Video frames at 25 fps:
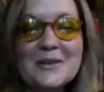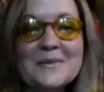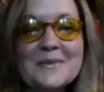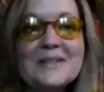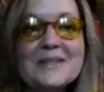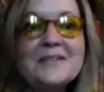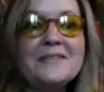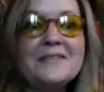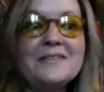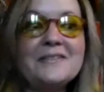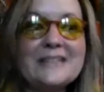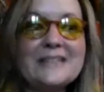
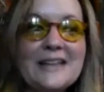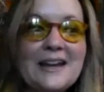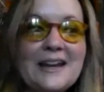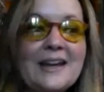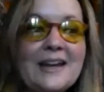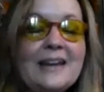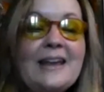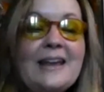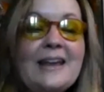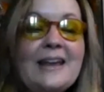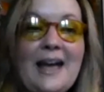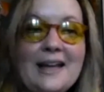It was
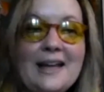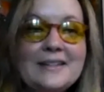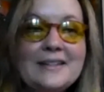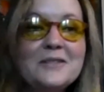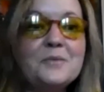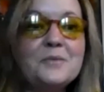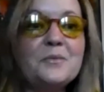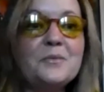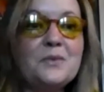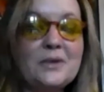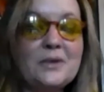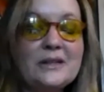like, had
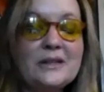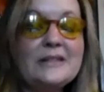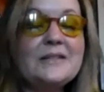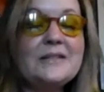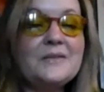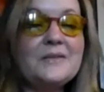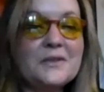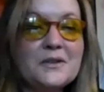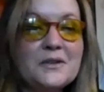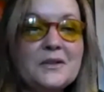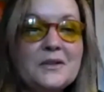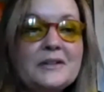some really
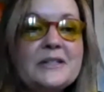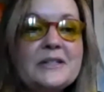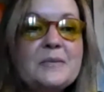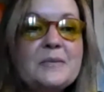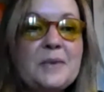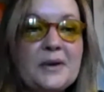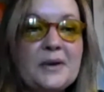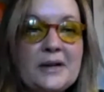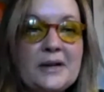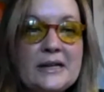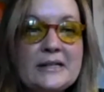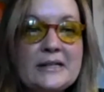difficult
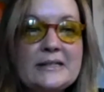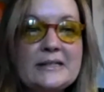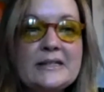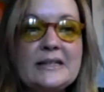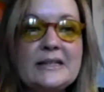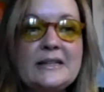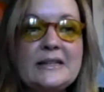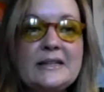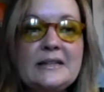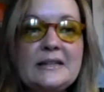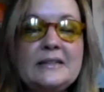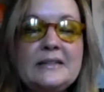
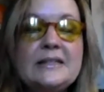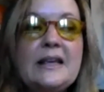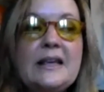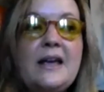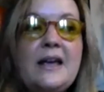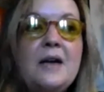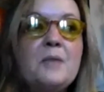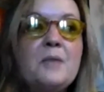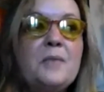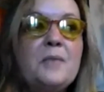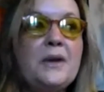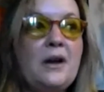experiences,
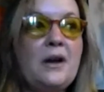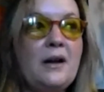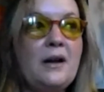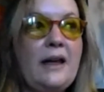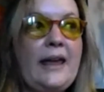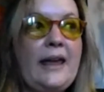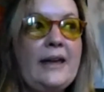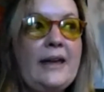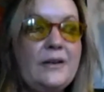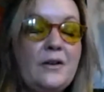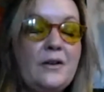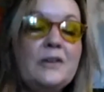
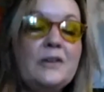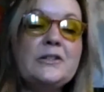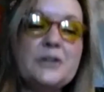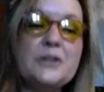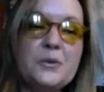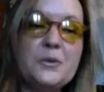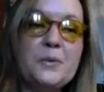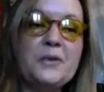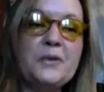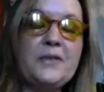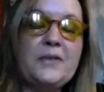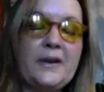and also
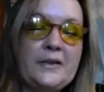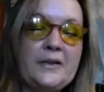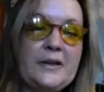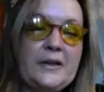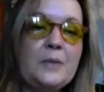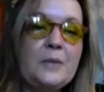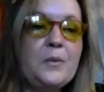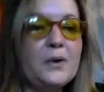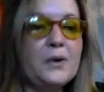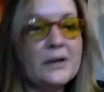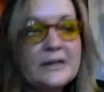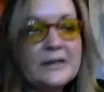profoundly
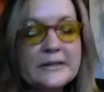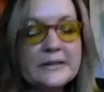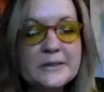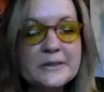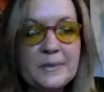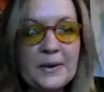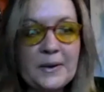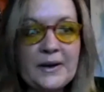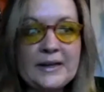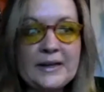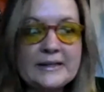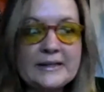important
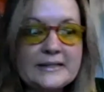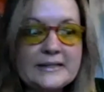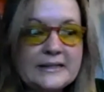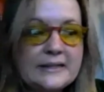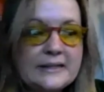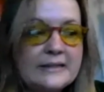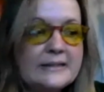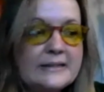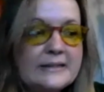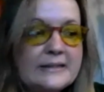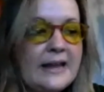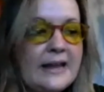
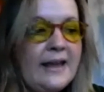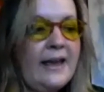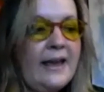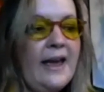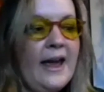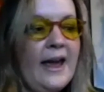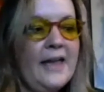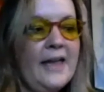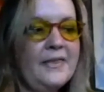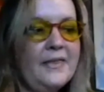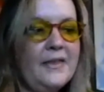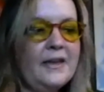experiences.
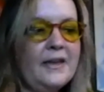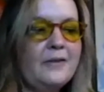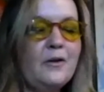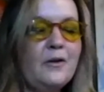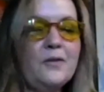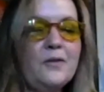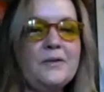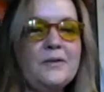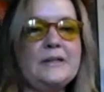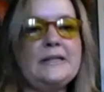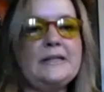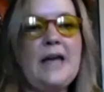And then
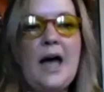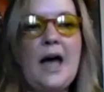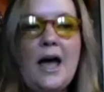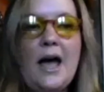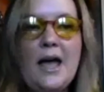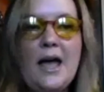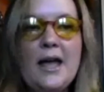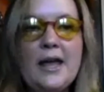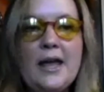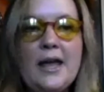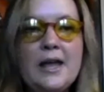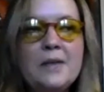over
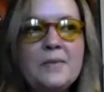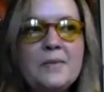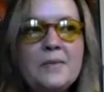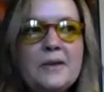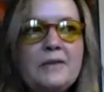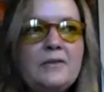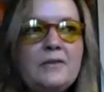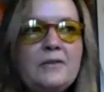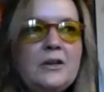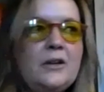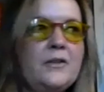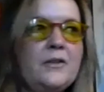time,
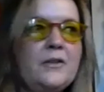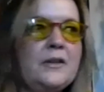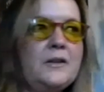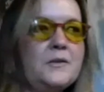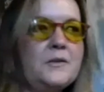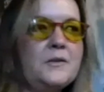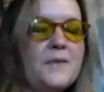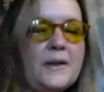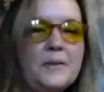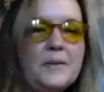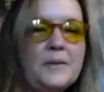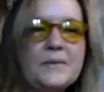they
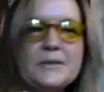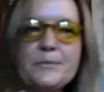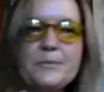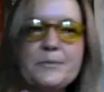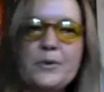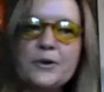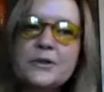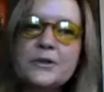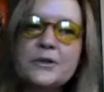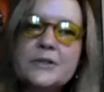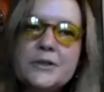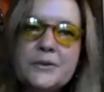developed this
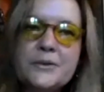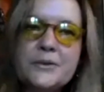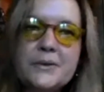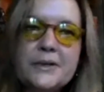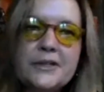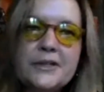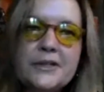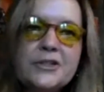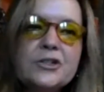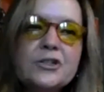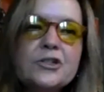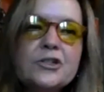personal
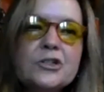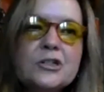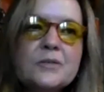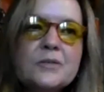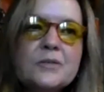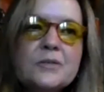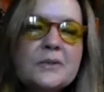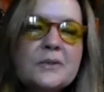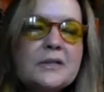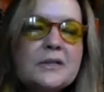relationship with the